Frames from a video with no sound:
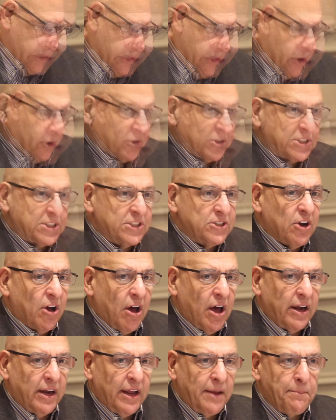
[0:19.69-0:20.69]
There has
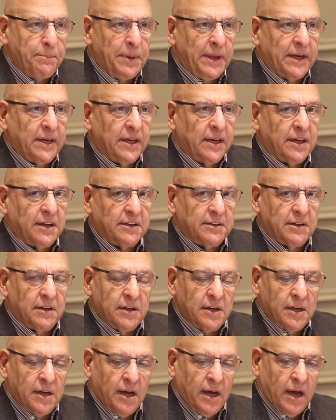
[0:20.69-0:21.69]
not been a,
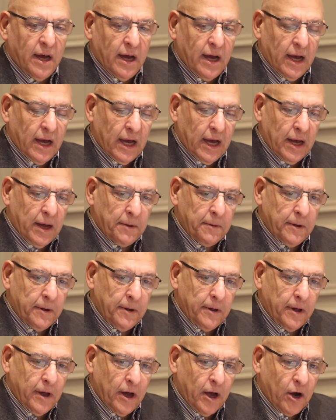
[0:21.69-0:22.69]
a
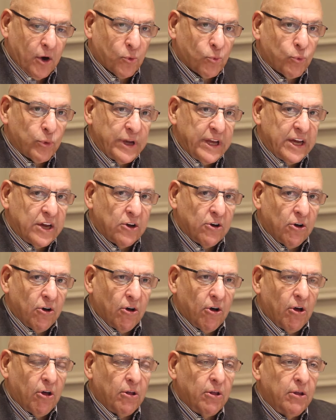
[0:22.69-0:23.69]

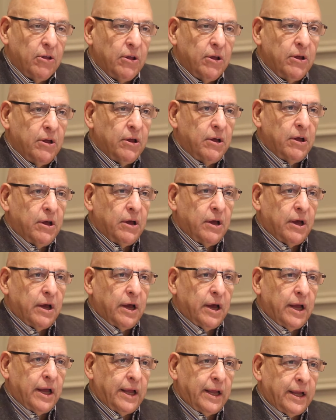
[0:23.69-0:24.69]
recall
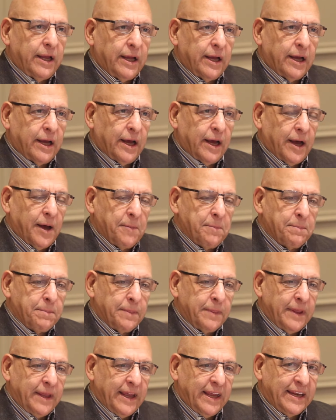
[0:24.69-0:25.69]
um,
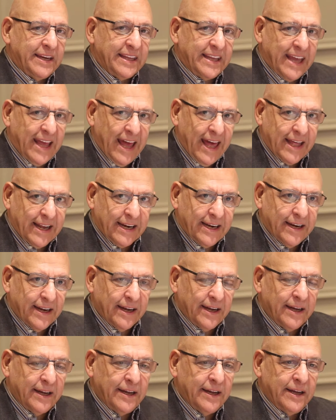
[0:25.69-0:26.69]
in
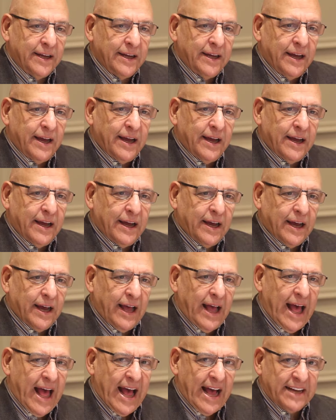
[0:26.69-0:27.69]
Canada
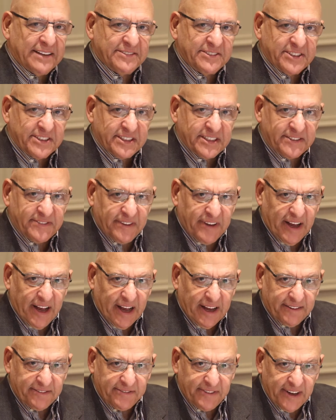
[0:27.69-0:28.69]
as
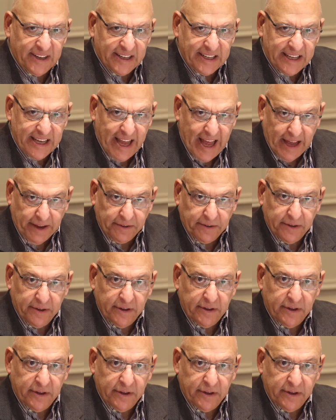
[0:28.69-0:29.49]
of yet